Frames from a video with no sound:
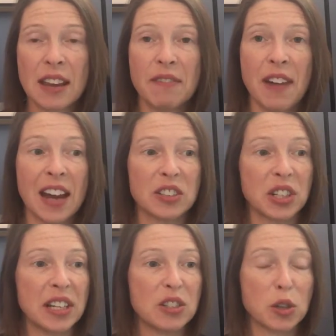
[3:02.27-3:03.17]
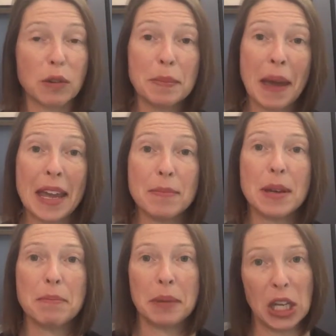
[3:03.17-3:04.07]
factor is your
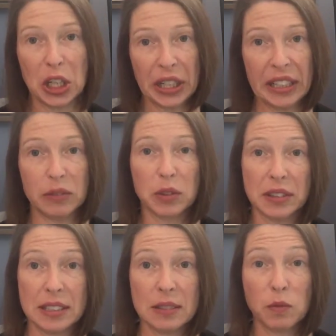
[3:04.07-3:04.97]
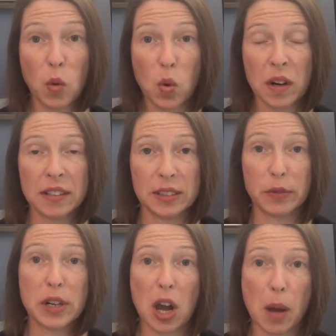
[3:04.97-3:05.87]
repayment period for these 4
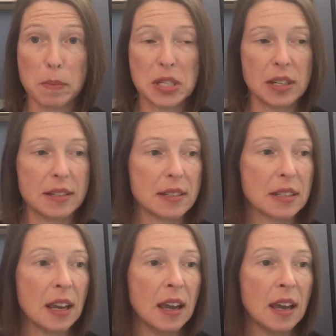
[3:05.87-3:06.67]
different options.